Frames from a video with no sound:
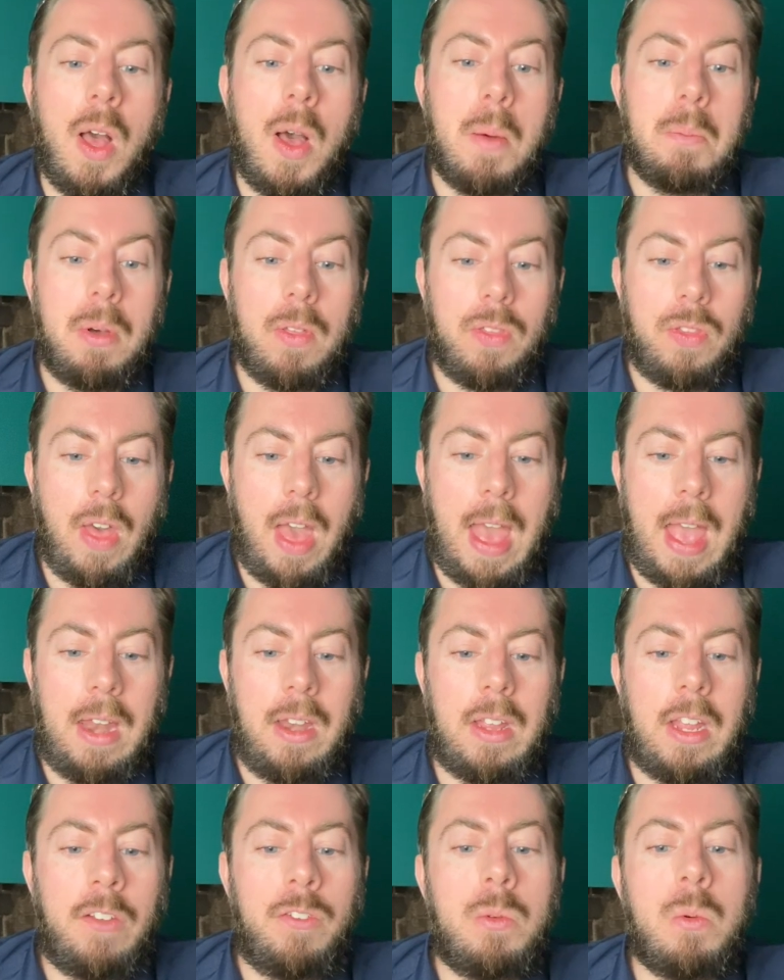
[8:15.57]
But then,
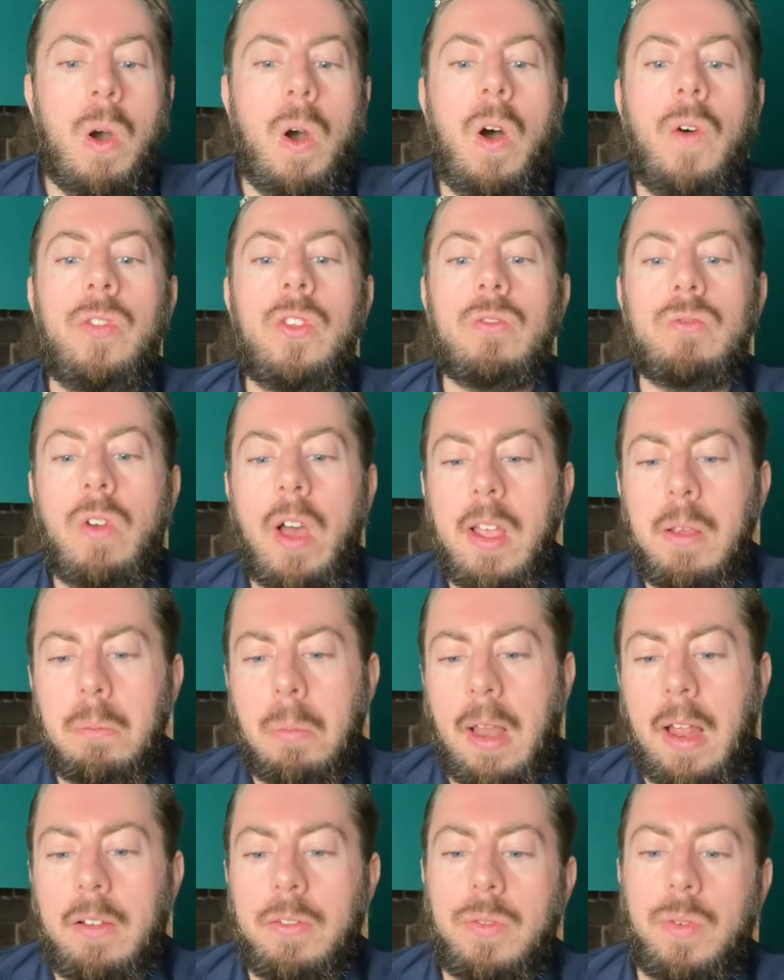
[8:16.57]
if you are on the right
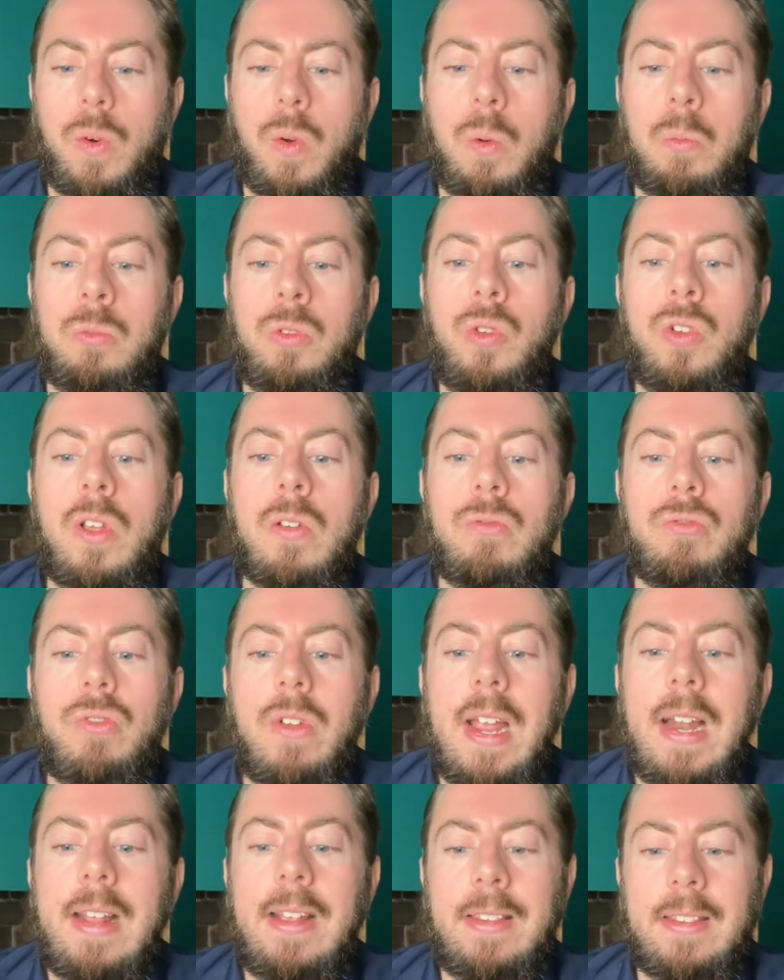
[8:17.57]
platforms, you can
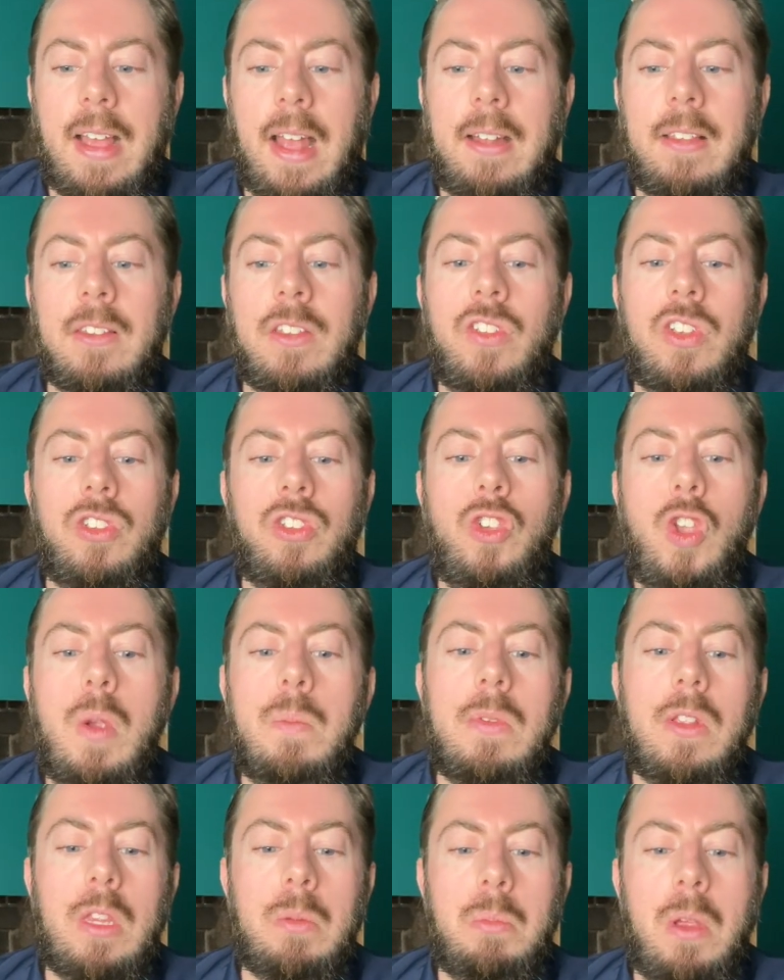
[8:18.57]
really sense this
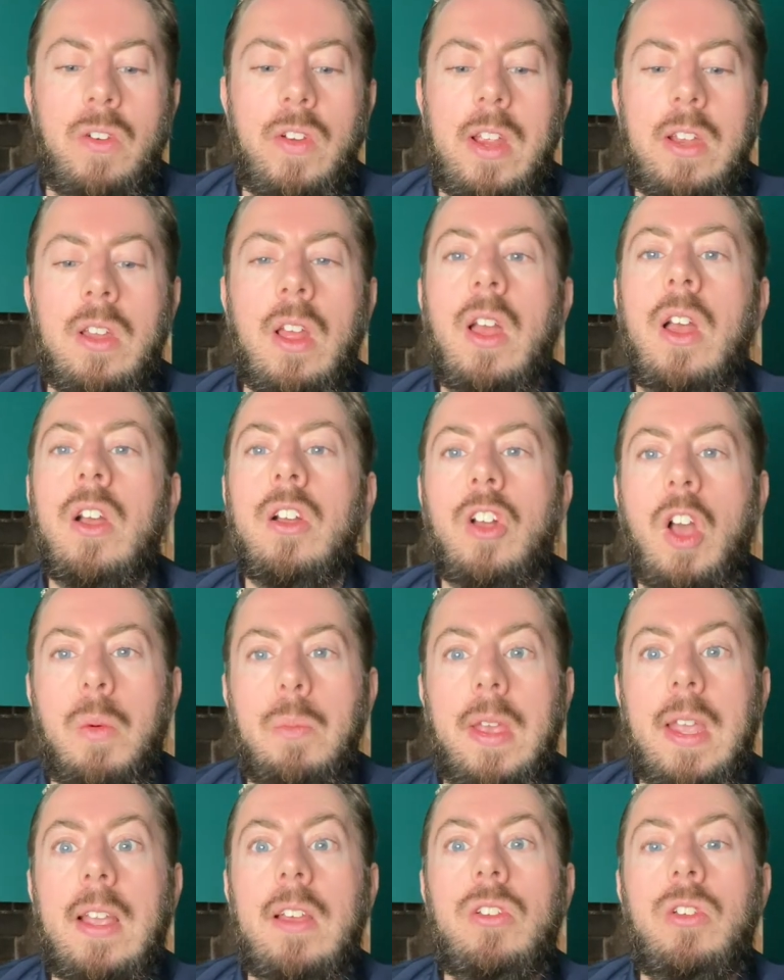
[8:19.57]
human spirit
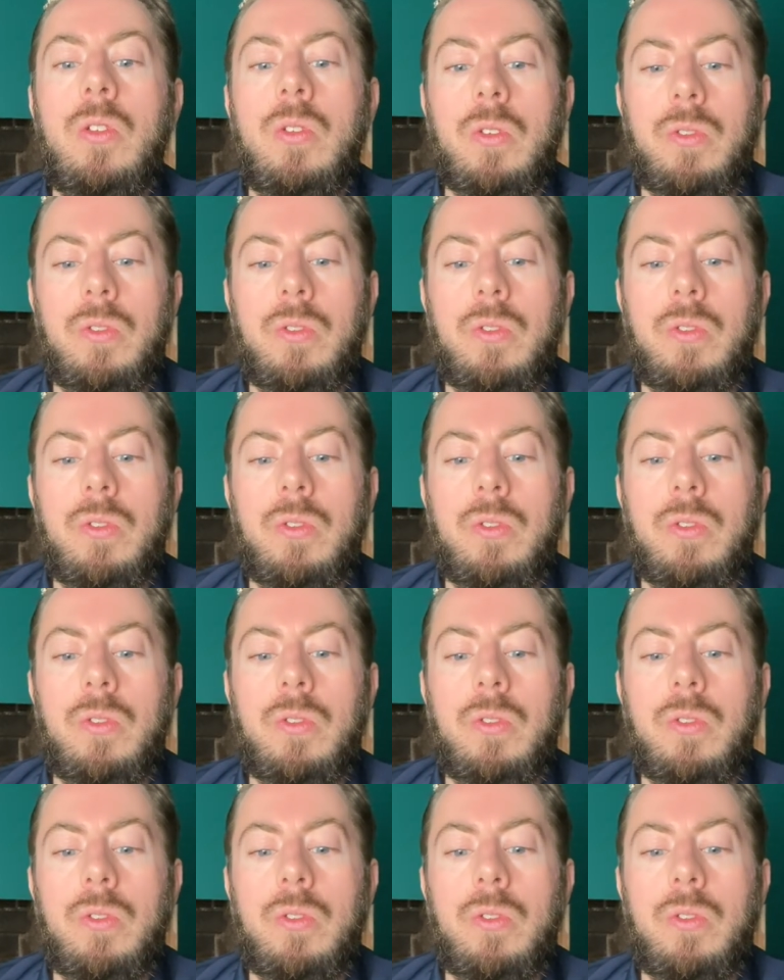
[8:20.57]
coming to the